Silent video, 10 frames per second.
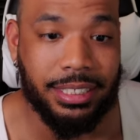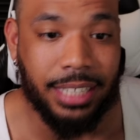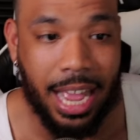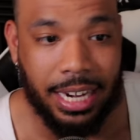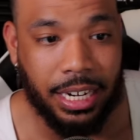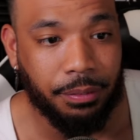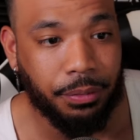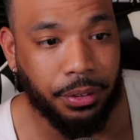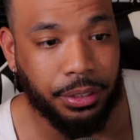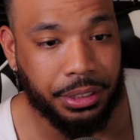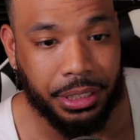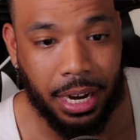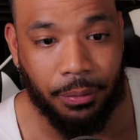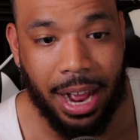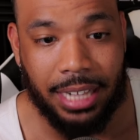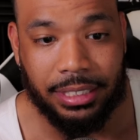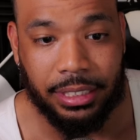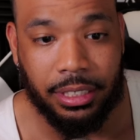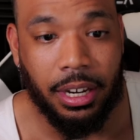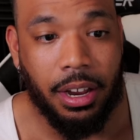is lined up for Deshaun
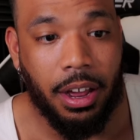Watson